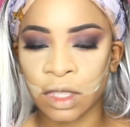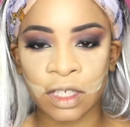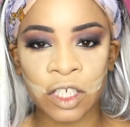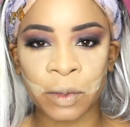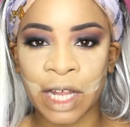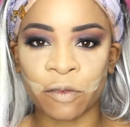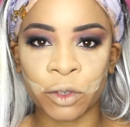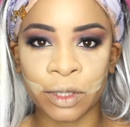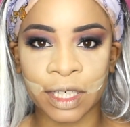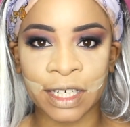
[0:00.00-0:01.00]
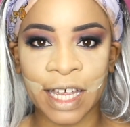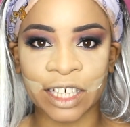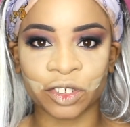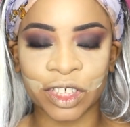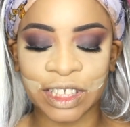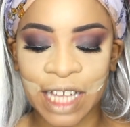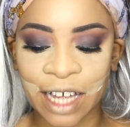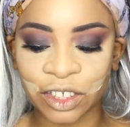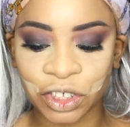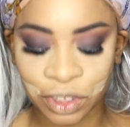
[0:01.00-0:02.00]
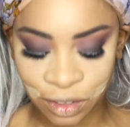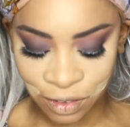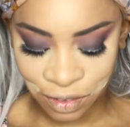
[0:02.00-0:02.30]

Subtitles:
This will have you looking extra snatched.